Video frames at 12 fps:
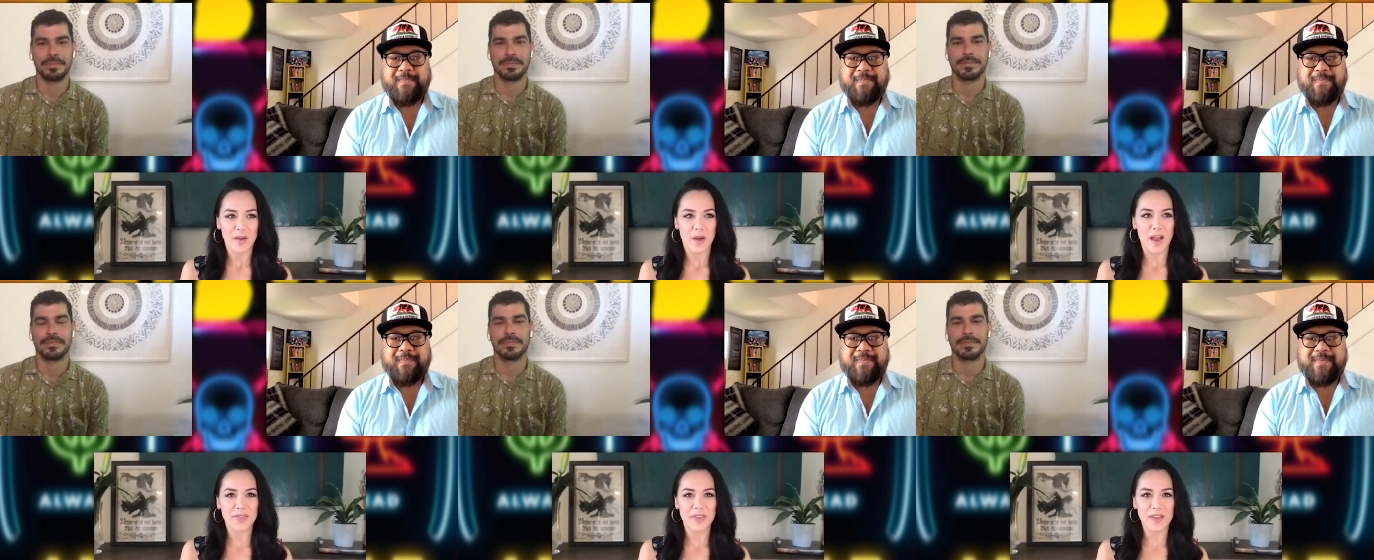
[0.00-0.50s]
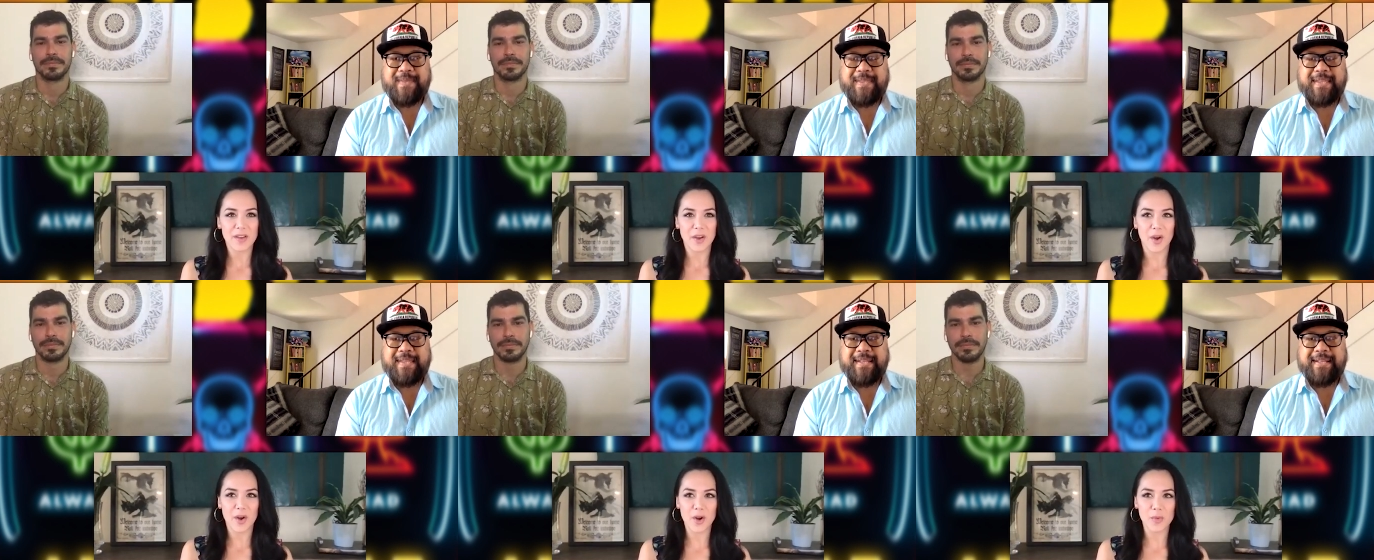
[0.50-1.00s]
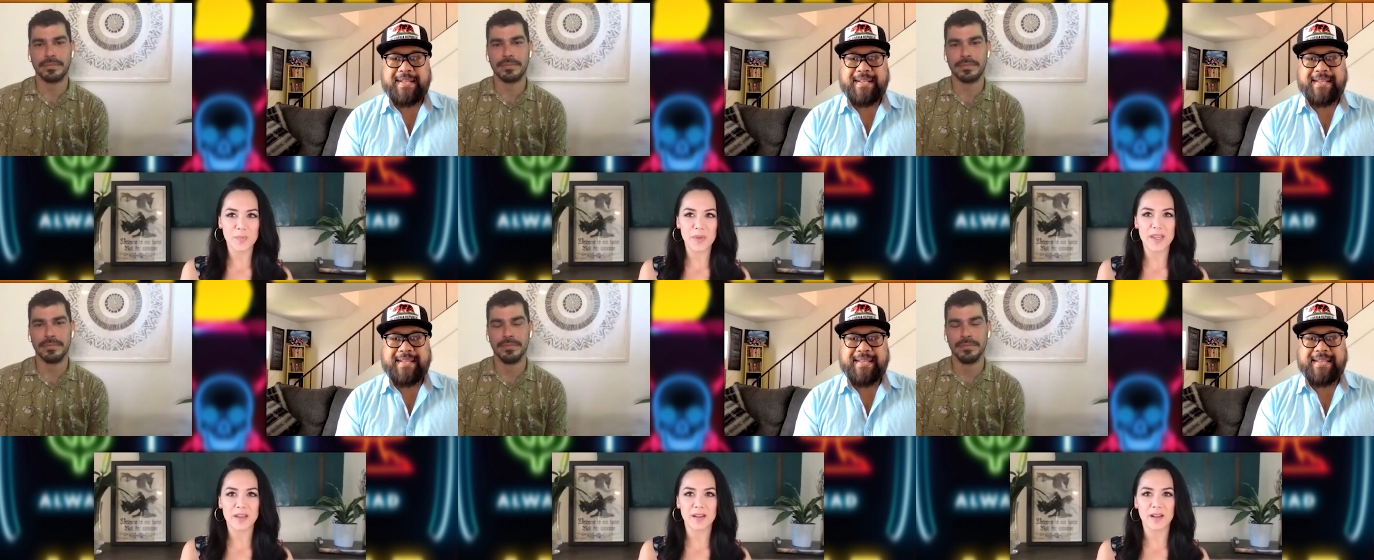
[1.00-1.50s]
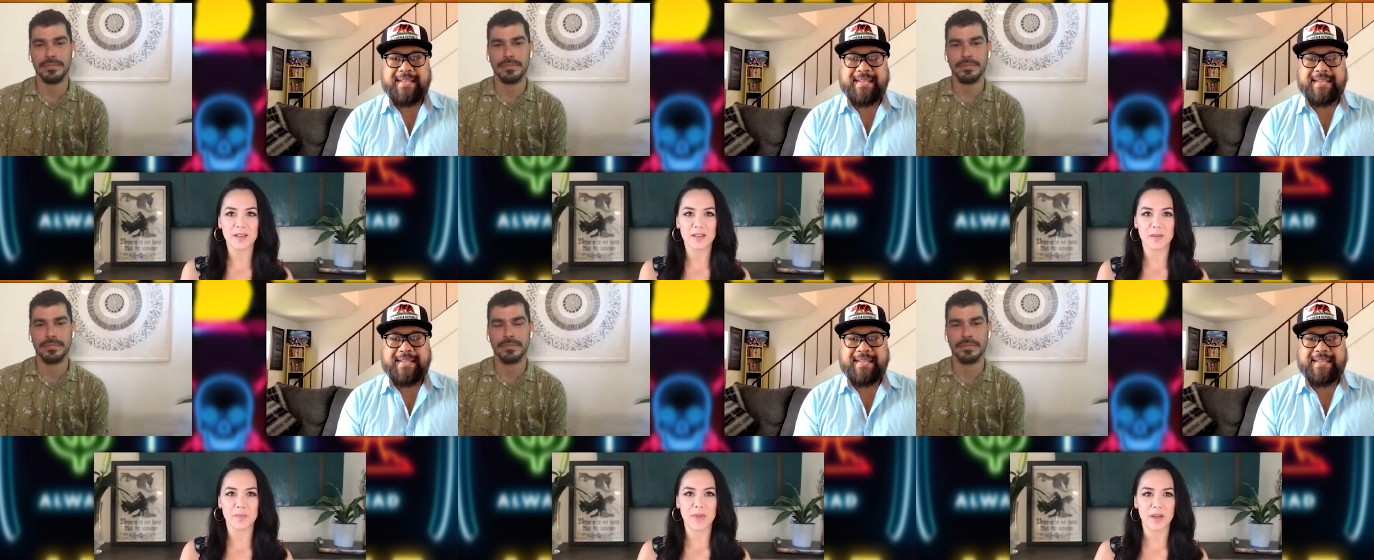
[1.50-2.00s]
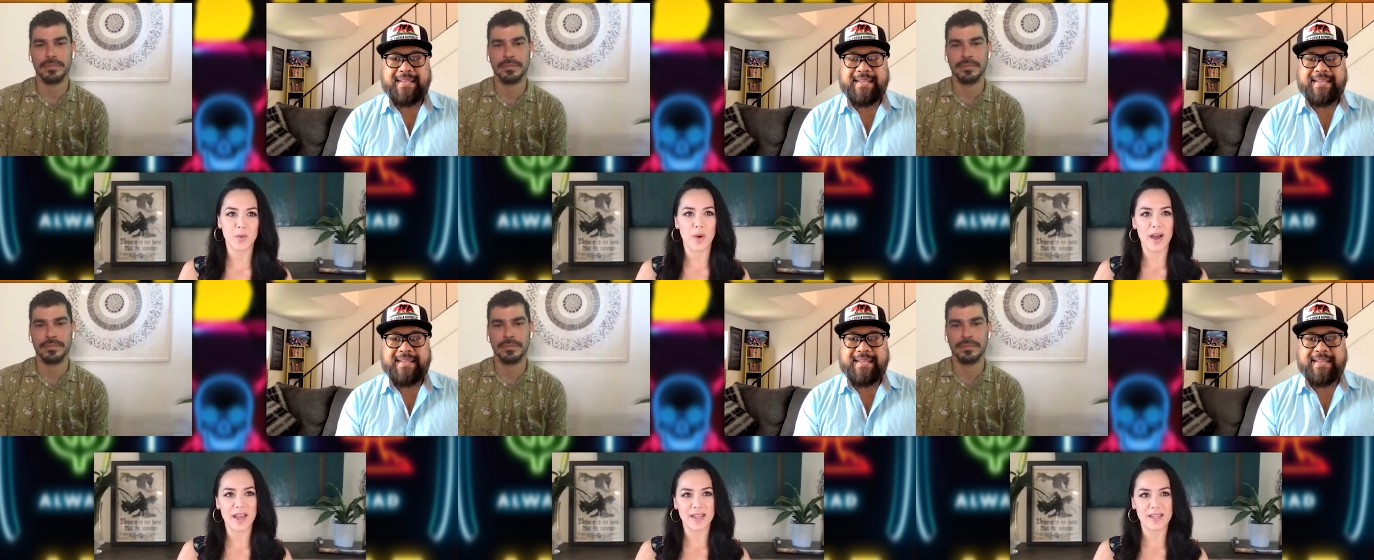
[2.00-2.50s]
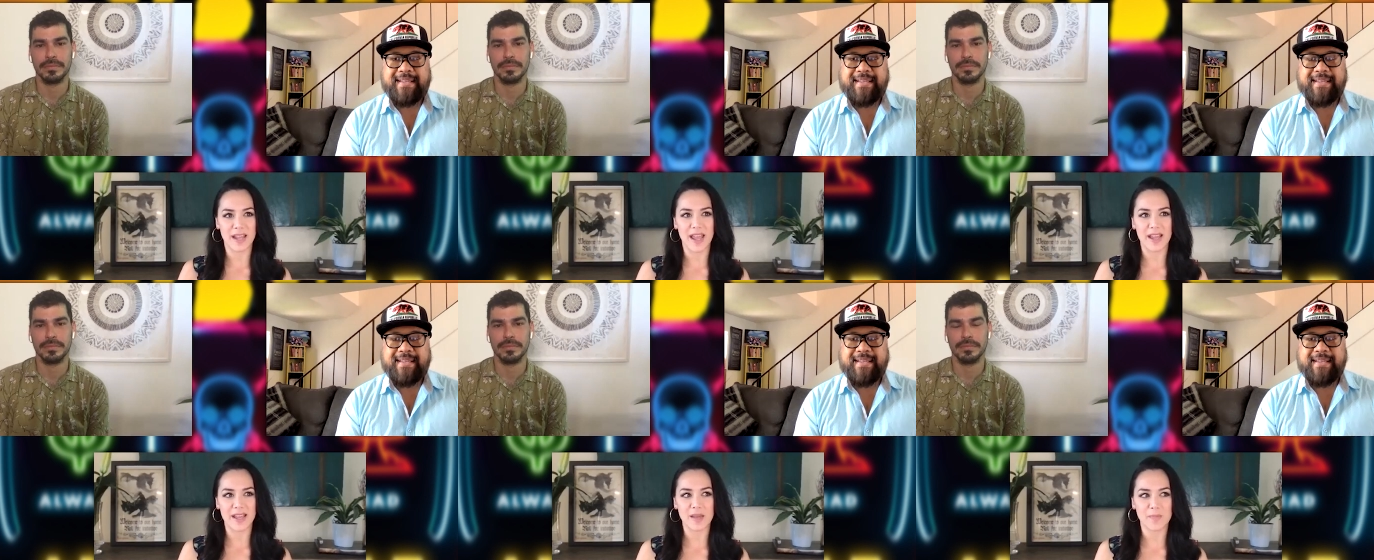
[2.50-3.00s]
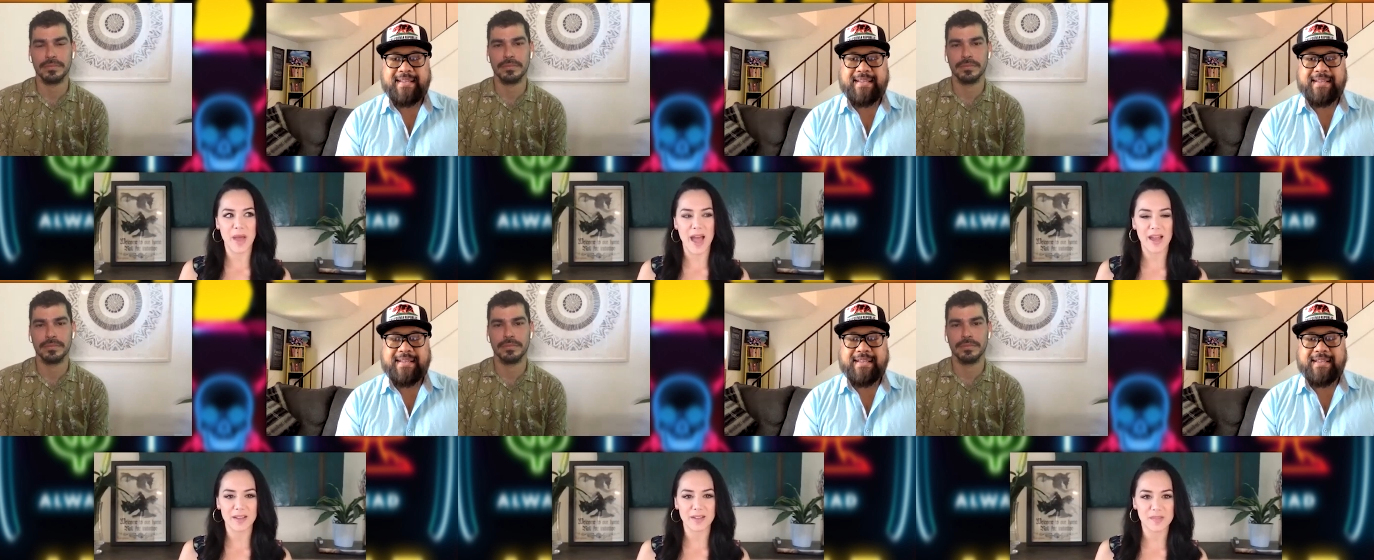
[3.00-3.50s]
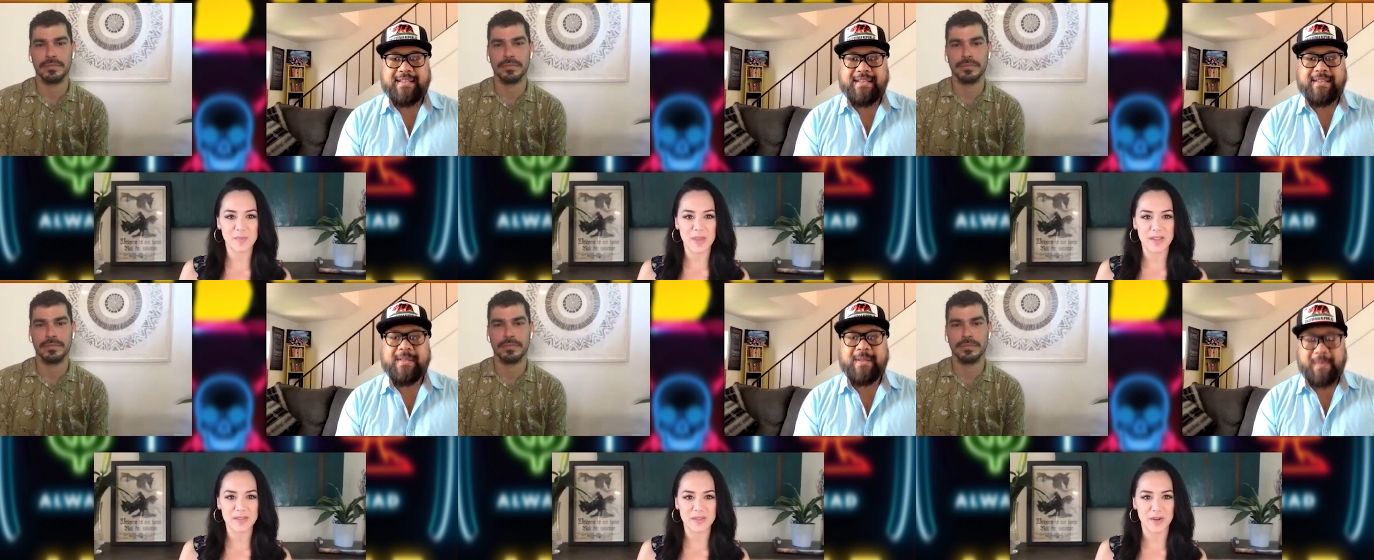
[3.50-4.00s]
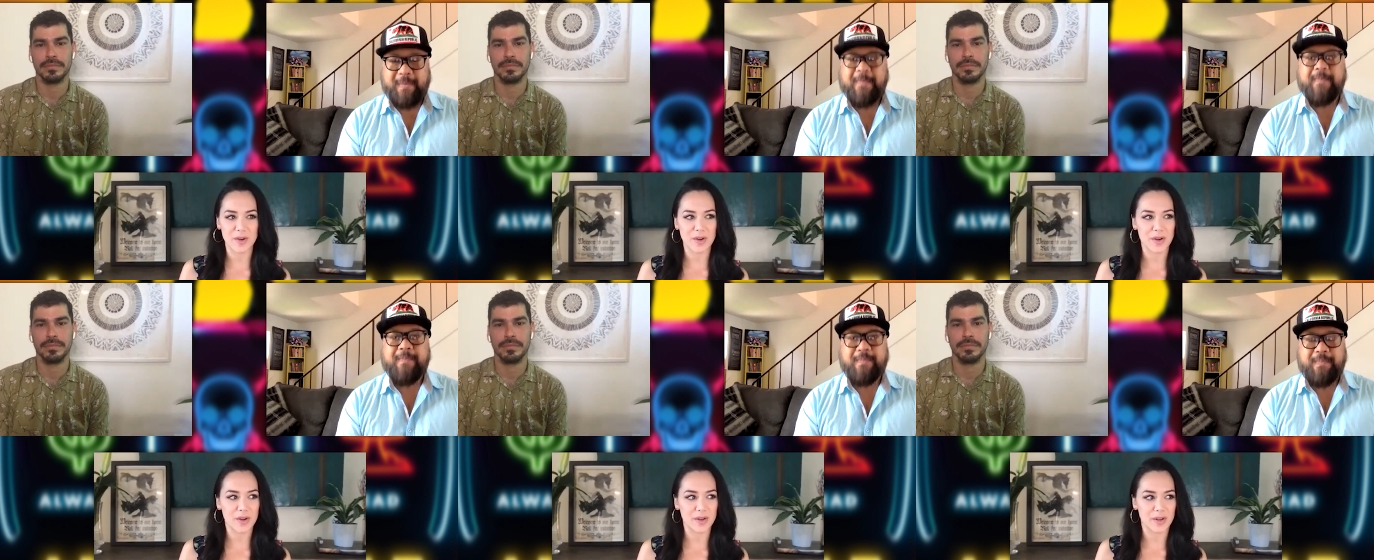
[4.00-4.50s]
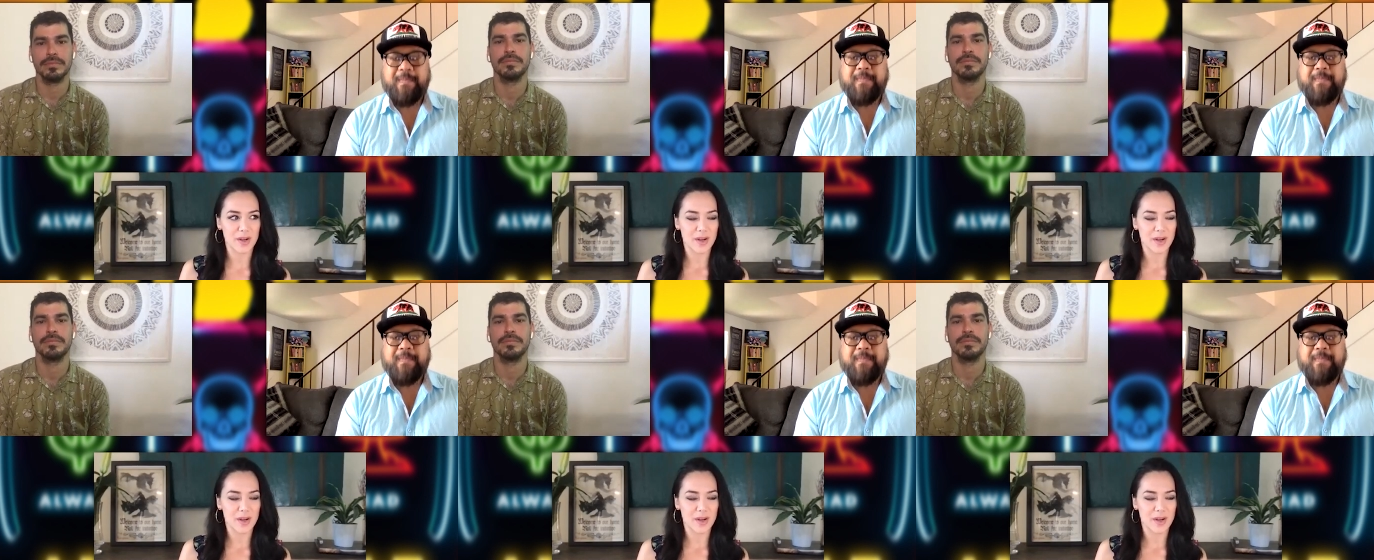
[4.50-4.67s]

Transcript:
Speaker 1: I think her being a little bit quiet and hanging back speaks to her